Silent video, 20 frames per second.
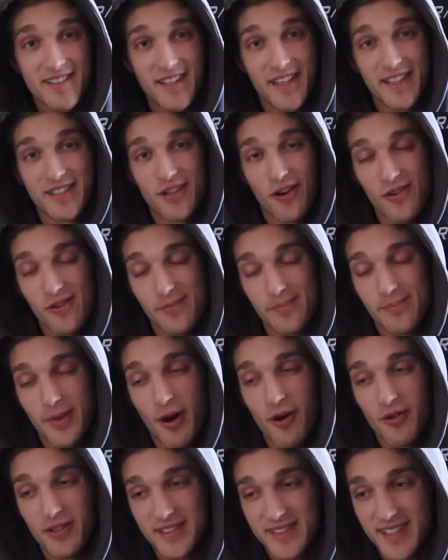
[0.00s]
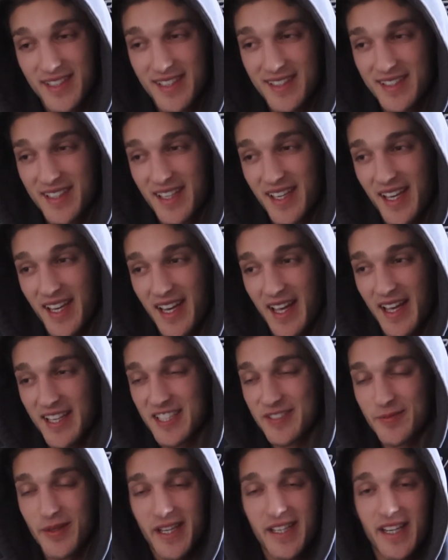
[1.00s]
this whole posting thing
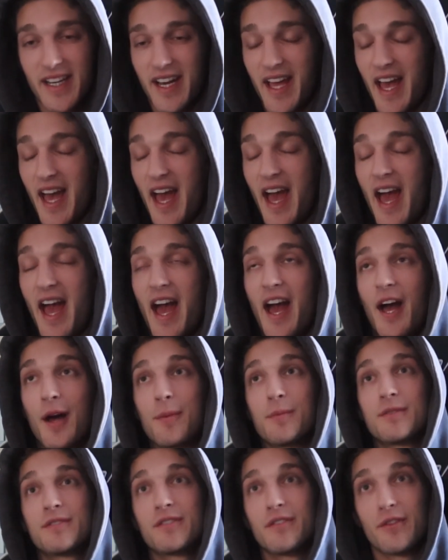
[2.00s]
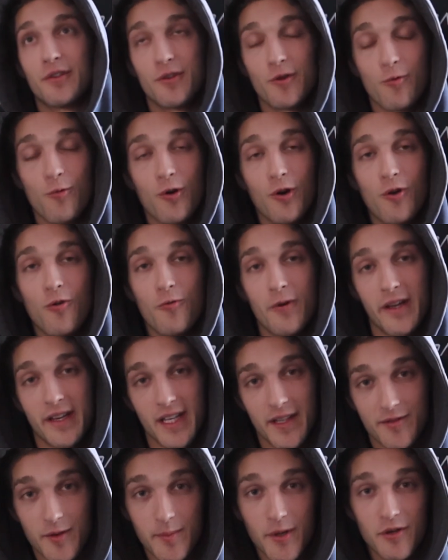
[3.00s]
has been an absolute whirlwind
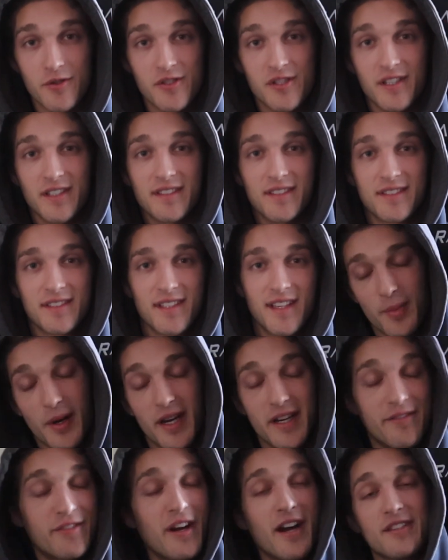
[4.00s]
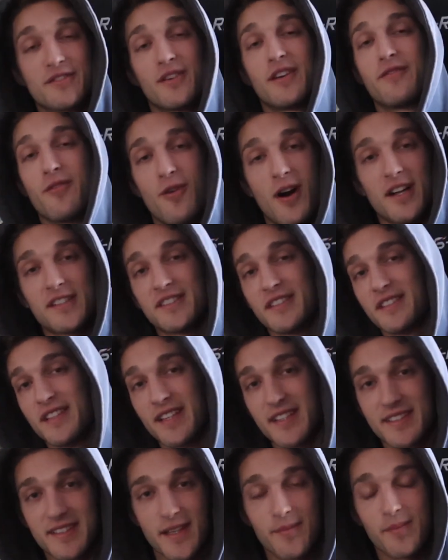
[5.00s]
of emotions. But if you guys are even watching
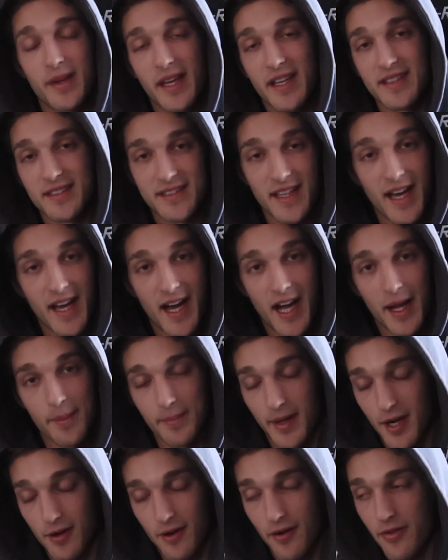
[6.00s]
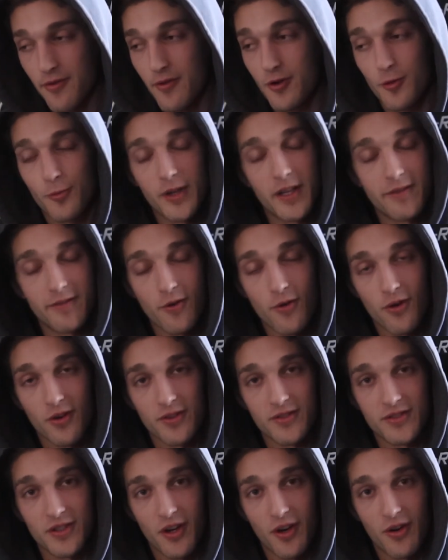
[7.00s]
this, it means that I power through to week four.
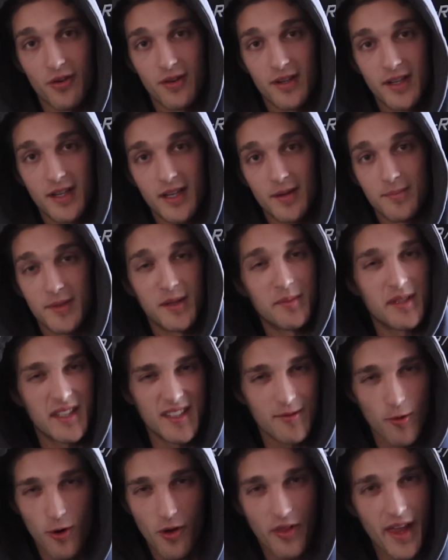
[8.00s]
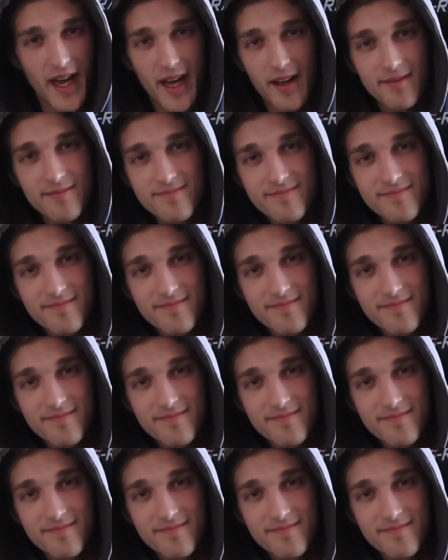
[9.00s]
So maybe roll that.